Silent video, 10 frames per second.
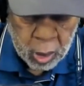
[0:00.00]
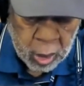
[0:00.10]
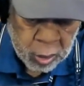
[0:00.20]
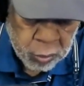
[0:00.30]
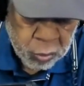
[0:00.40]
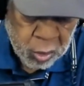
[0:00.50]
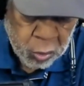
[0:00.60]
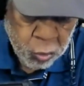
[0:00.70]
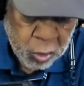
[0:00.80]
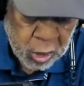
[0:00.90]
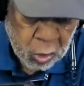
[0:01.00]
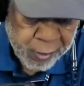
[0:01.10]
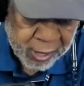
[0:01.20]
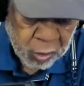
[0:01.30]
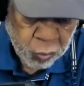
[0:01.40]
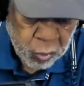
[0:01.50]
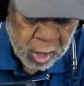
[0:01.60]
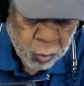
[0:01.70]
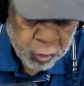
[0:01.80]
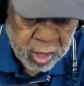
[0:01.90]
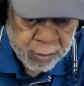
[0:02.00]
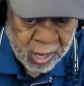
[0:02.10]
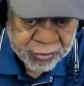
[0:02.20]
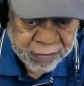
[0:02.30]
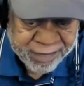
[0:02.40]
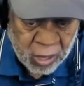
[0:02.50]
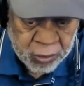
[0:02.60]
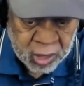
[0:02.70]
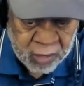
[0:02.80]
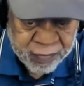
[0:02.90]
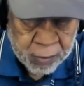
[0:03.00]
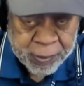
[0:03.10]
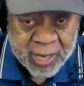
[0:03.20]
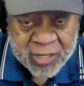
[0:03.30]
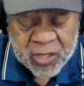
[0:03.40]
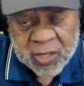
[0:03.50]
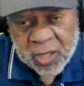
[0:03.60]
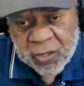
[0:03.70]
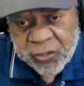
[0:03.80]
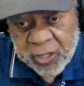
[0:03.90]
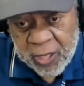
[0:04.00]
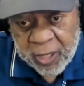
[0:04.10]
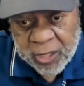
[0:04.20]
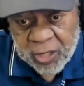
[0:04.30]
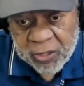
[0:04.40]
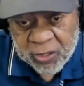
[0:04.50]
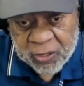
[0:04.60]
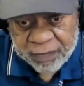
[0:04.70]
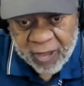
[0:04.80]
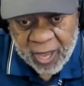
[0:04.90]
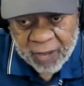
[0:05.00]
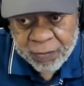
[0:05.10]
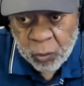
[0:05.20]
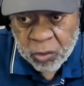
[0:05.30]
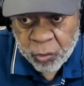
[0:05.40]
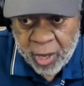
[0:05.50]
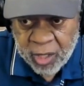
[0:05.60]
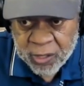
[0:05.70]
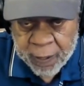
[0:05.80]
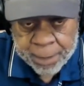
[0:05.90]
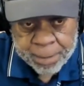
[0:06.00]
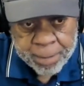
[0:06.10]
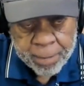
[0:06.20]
And you need you need to go back and, and read about the founding of it in Pulaski, Tennessee, in 1865. But what created it?